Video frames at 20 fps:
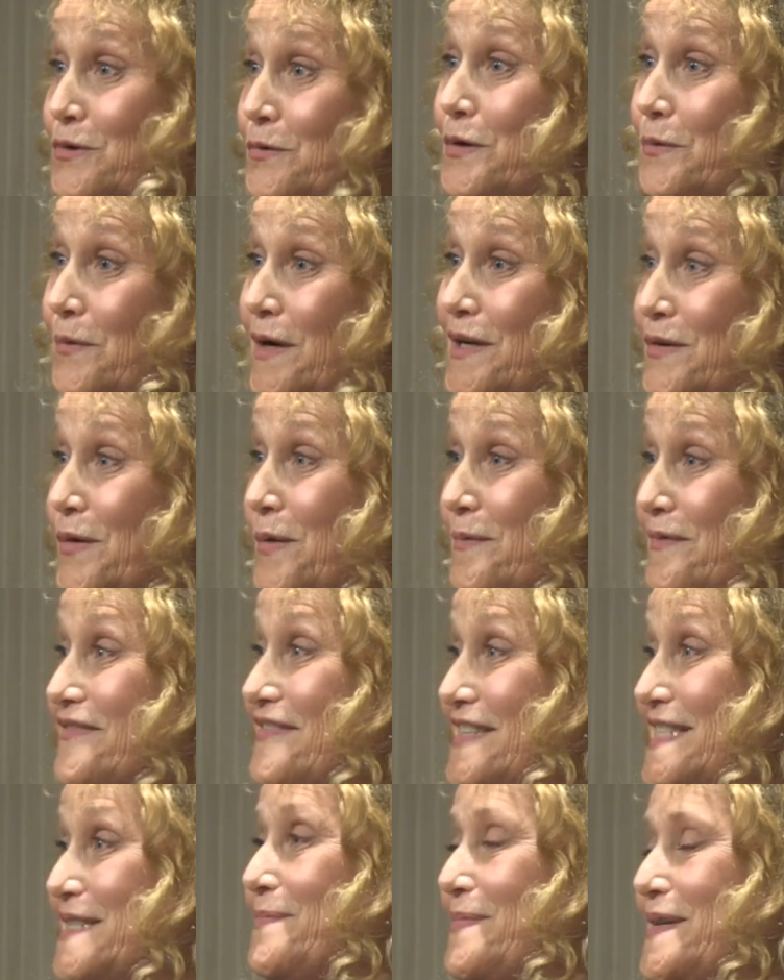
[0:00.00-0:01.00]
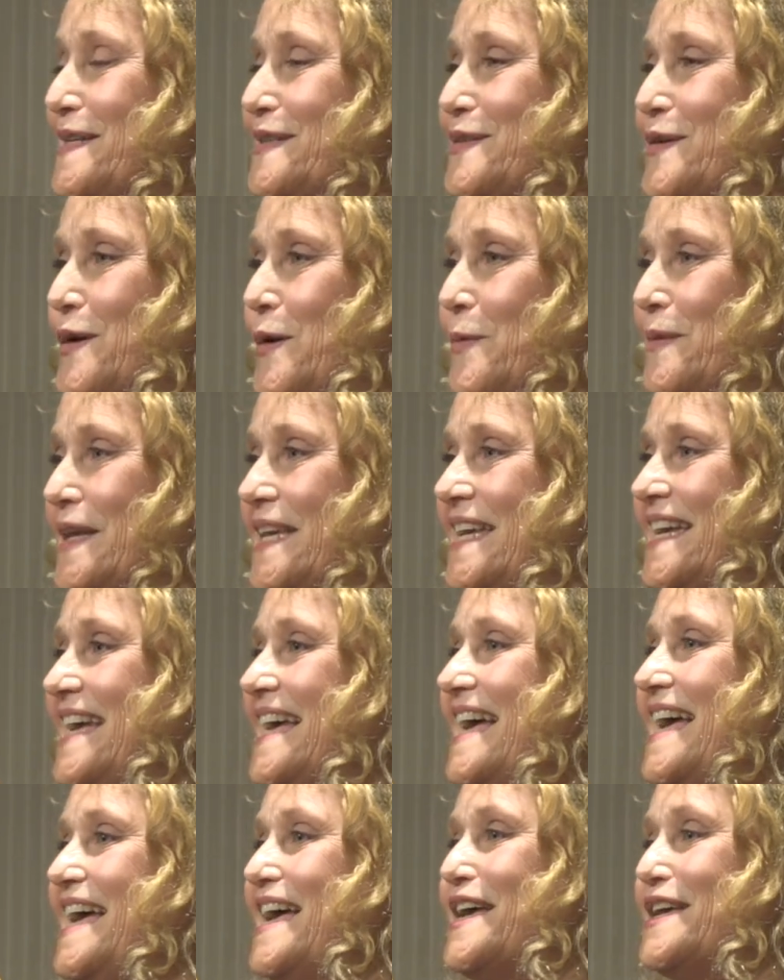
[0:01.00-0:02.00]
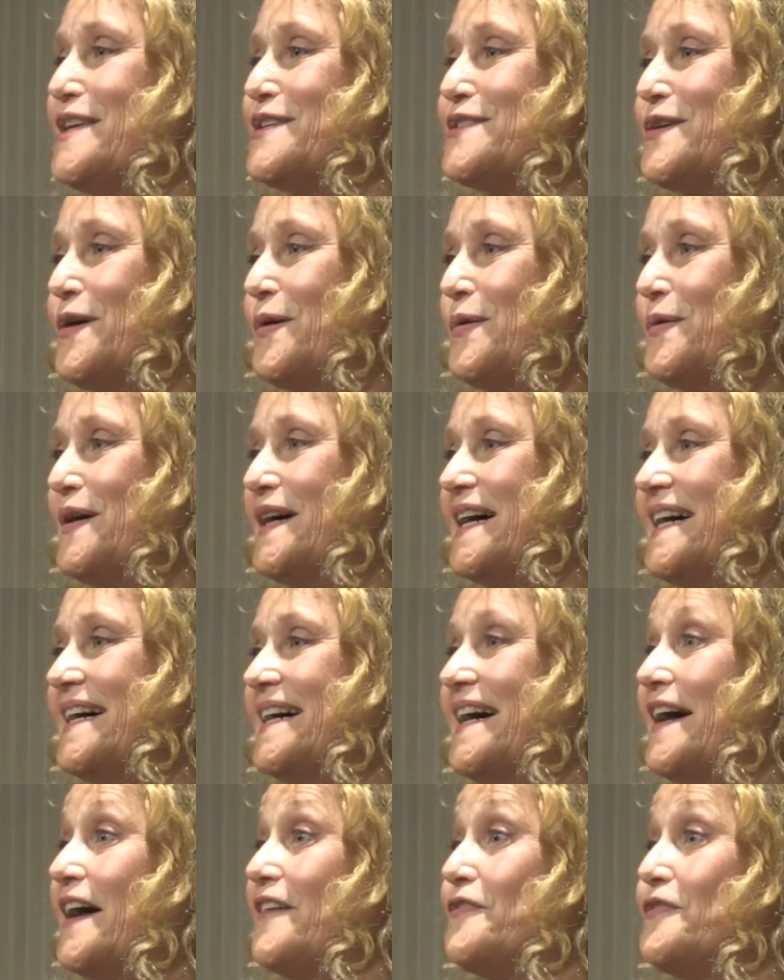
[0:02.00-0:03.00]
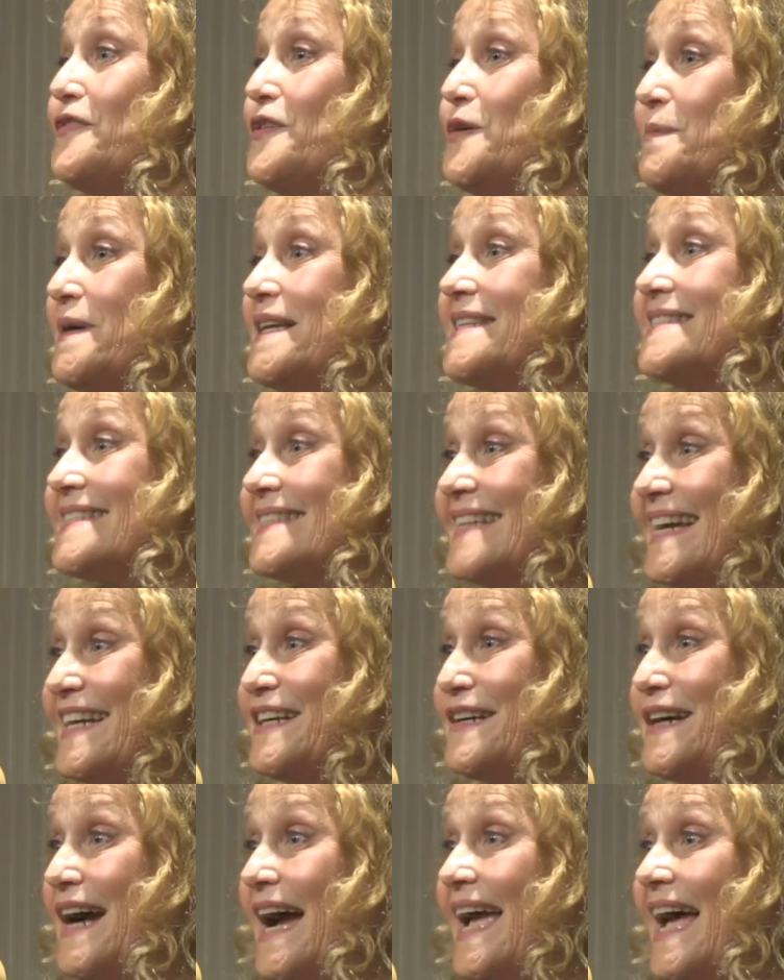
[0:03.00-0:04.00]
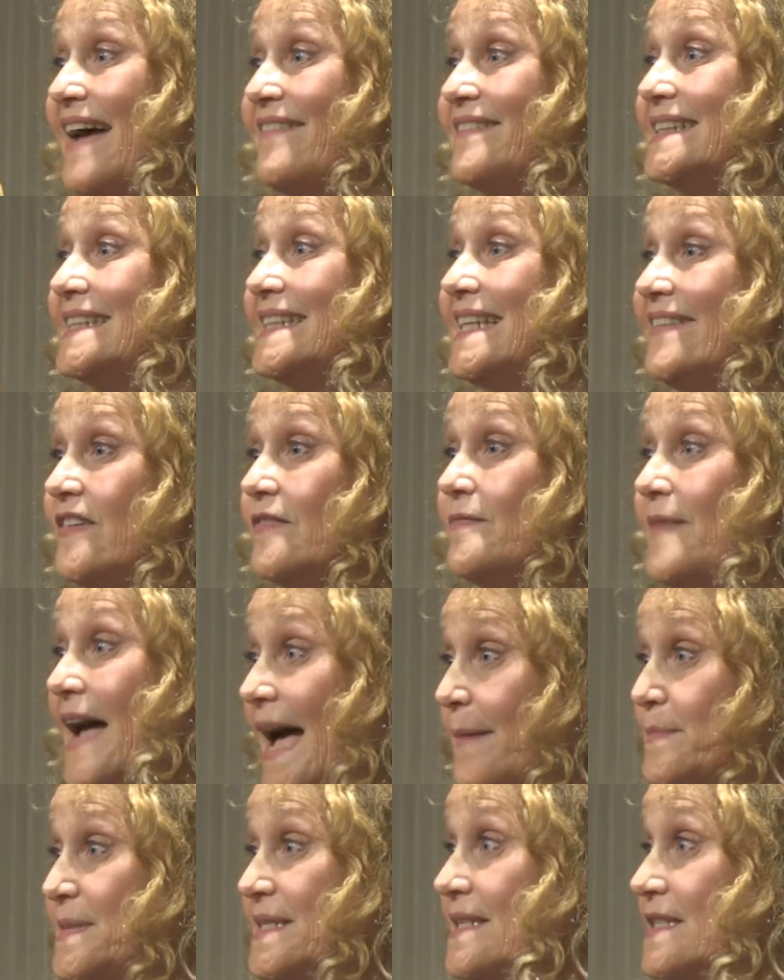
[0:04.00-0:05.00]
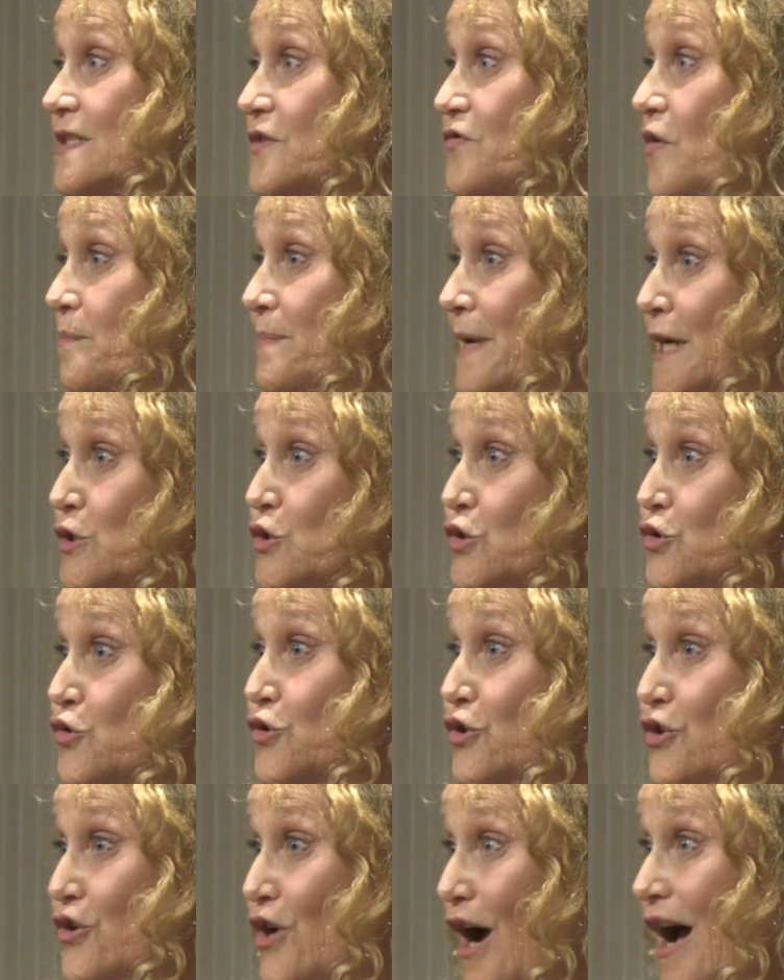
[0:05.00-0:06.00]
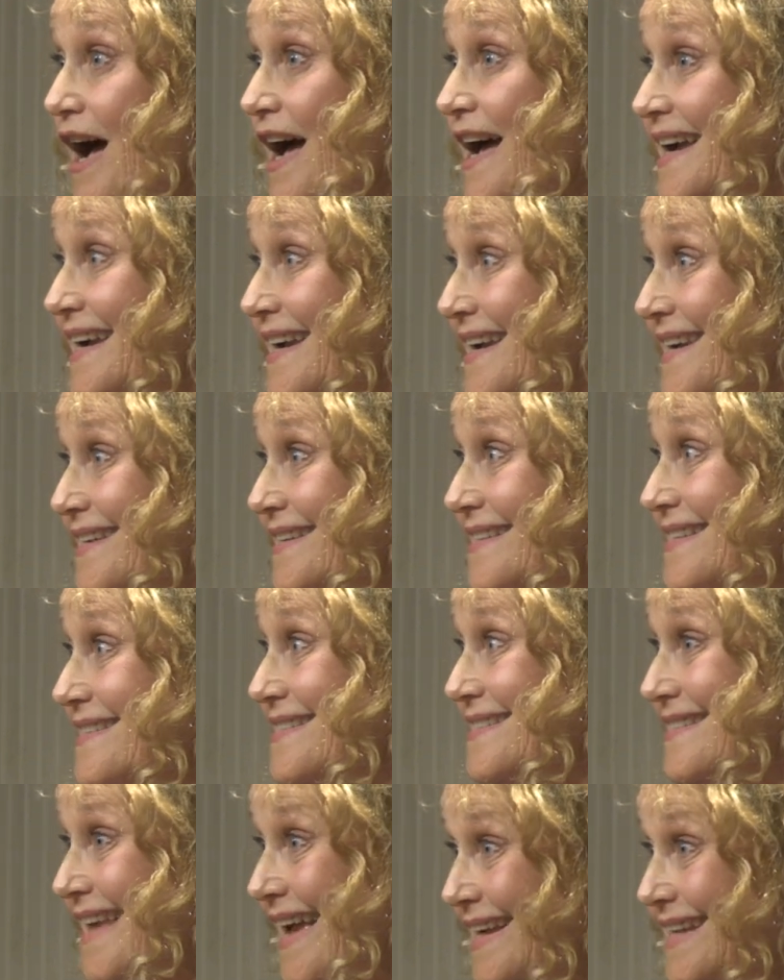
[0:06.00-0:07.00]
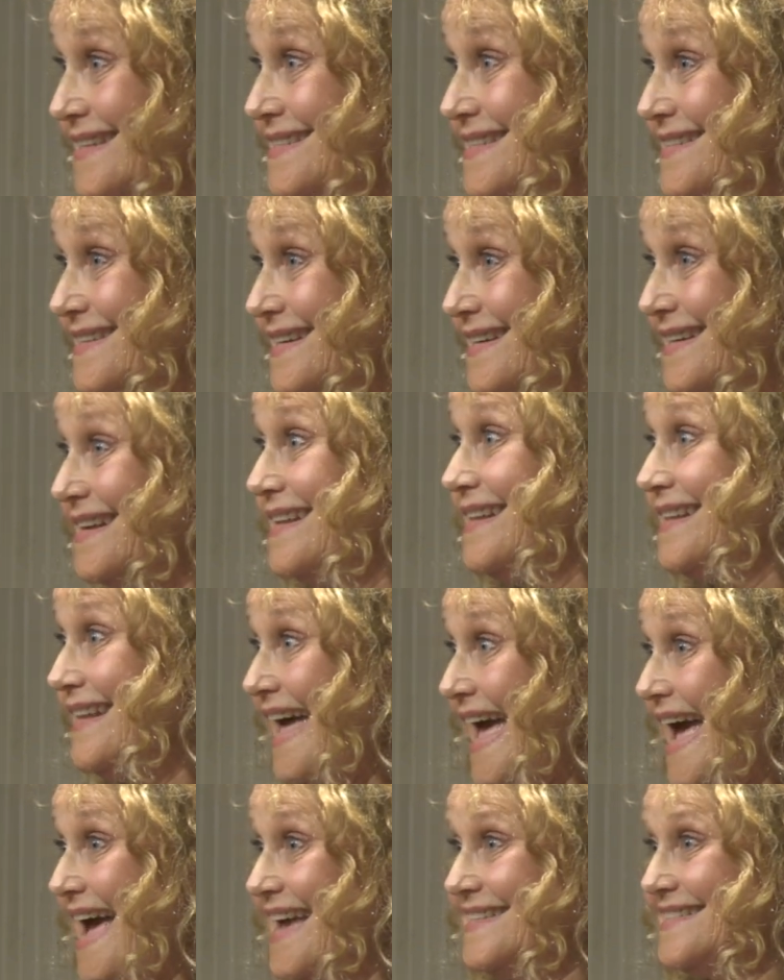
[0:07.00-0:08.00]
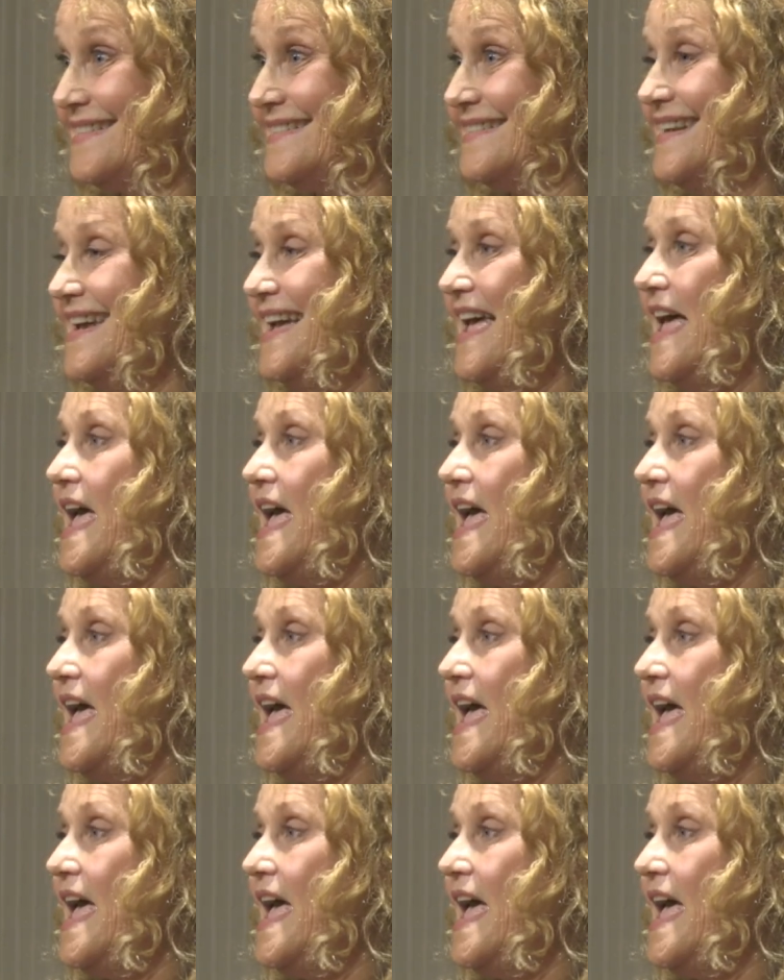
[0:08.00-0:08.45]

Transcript: doing what Norman Vincent Peale told me. So a few months later, I have a leave of absence from my junior high science class,